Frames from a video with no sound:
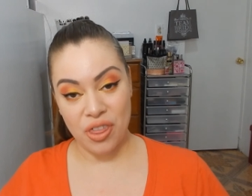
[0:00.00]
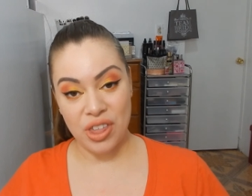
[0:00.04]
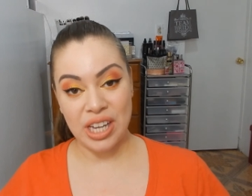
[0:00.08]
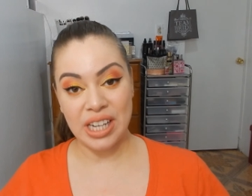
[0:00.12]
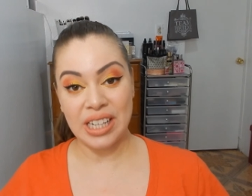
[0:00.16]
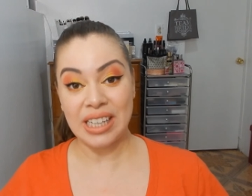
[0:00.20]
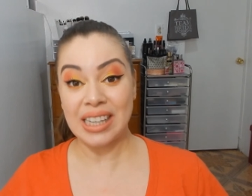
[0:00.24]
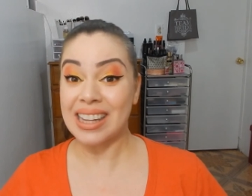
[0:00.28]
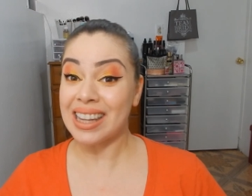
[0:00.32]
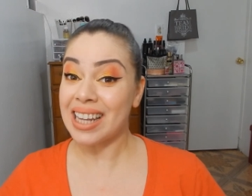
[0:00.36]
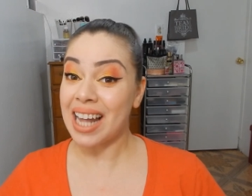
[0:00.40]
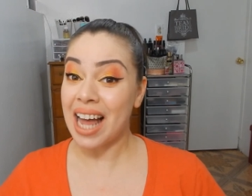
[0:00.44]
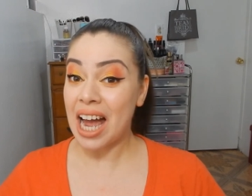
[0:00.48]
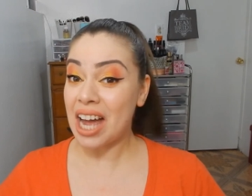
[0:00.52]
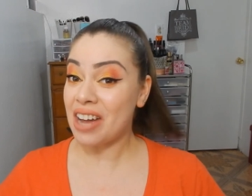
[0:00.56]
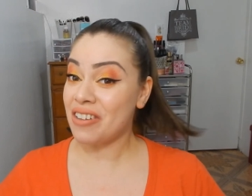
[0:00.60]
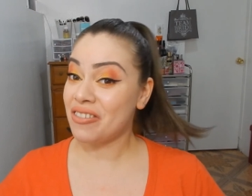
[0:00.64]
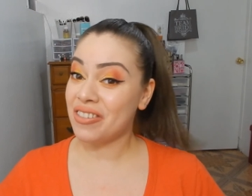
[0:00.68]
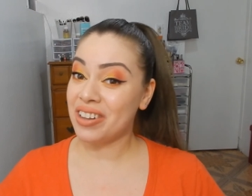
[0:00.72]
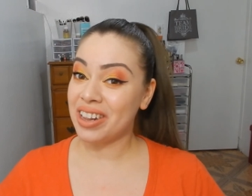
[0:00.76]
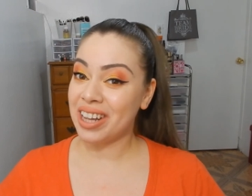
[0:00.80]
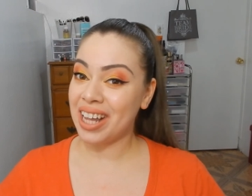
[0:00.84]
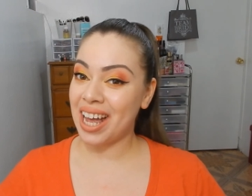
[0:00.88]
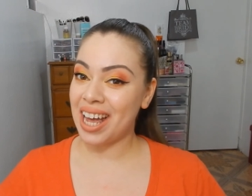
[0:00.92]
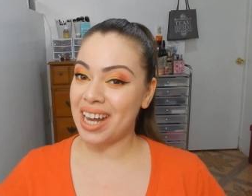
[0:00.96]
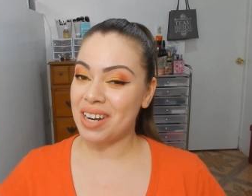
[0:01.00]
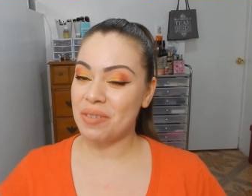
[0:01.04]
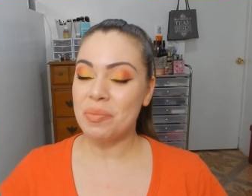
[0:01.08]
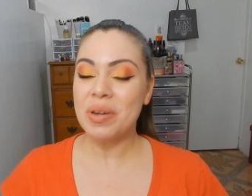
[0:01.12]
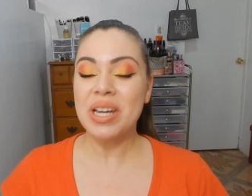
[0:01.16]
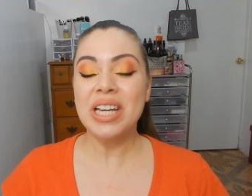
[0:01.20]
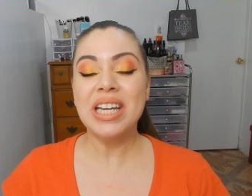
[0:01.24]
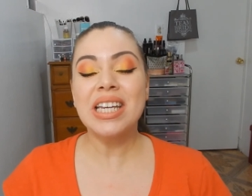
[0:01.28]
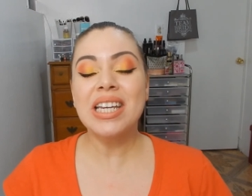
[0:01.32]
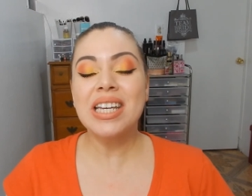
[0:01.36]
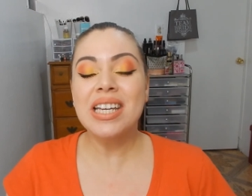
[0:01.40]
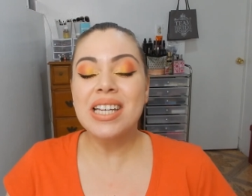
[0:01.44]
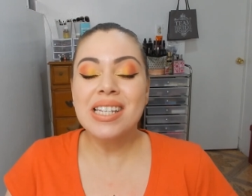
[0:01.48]
the Live Glam
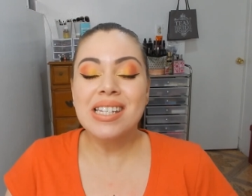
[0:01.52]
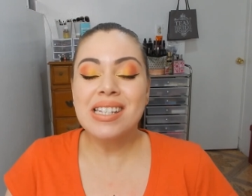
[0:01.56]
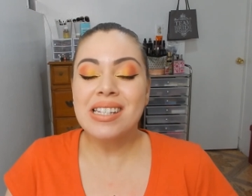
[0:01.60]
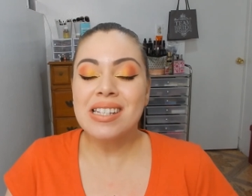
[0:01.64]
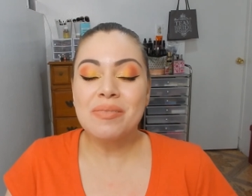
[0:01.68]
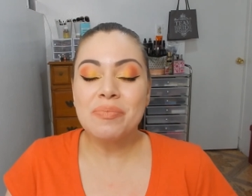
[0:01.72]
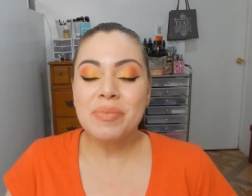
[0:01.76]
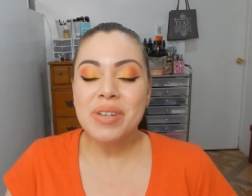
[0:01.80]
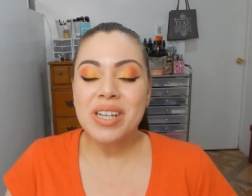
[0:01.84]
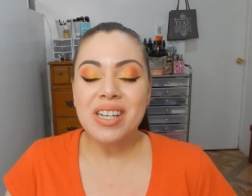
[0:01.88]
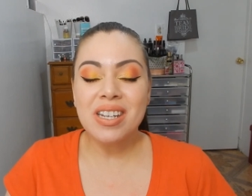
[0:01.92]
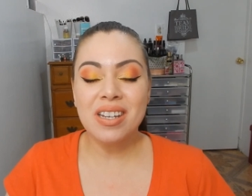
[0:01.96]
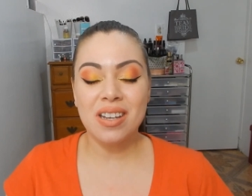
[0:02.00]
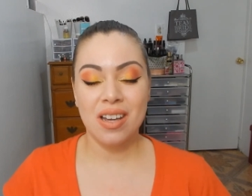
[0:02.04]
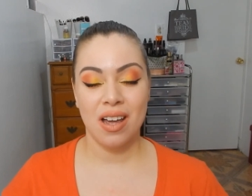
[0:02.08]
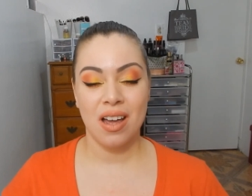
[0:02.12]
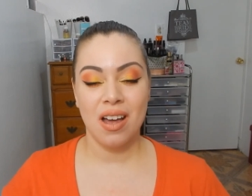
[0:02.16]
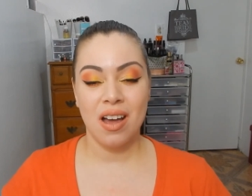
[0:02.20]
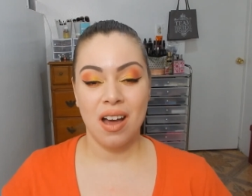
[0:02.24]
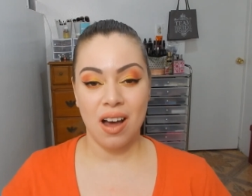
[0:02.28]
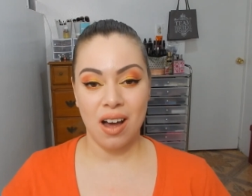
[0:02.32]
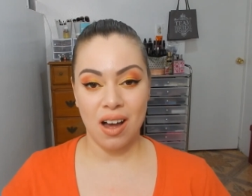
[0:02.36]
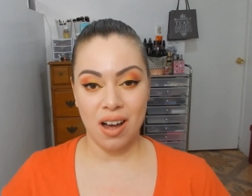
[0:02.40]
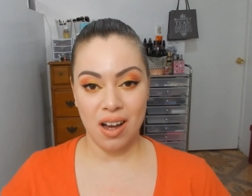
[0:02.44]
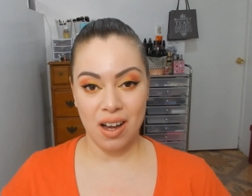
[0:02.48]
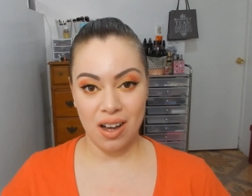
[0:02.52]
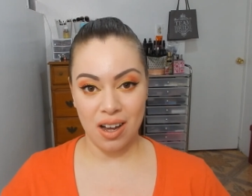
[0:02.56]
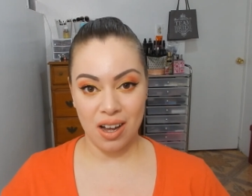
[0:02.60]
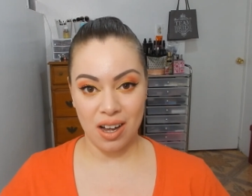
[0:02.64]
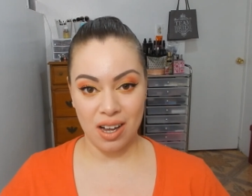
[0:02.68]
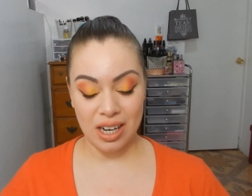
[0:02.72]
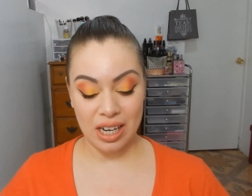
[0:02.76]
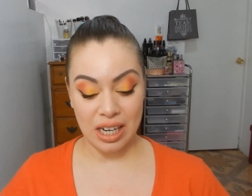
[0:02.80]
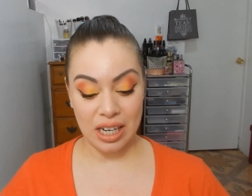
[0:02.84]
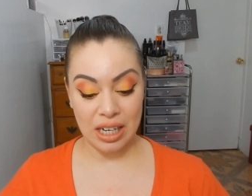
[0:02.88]
Kiss Me uh,